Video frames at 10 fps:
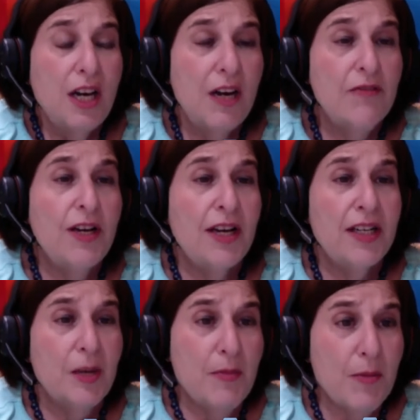of
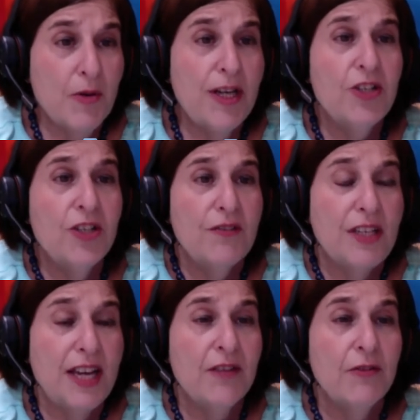and a commemoration of
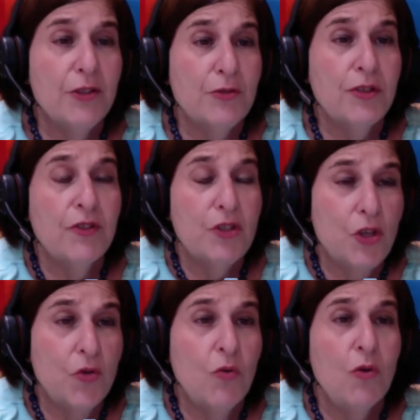the anniversary of the
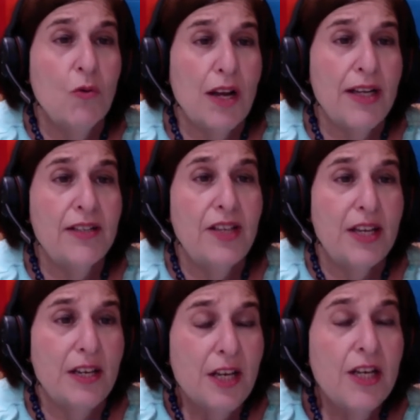Stonewall riots and